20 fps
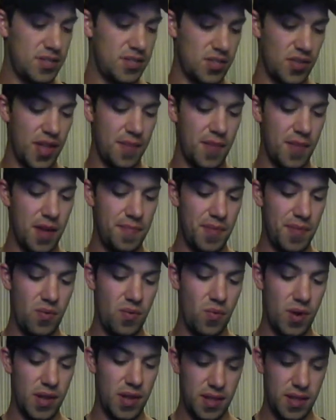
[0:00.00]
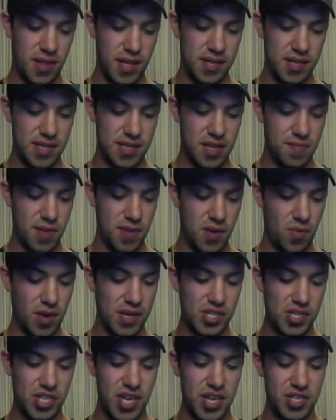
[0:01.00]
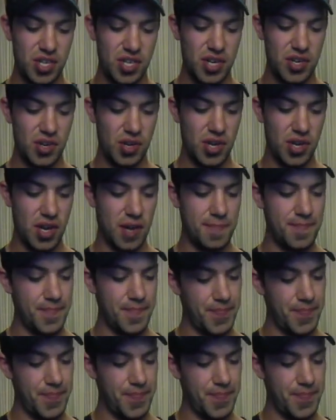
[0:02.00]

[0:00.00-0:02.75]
So that might be one of the things that you might want to change on your gun.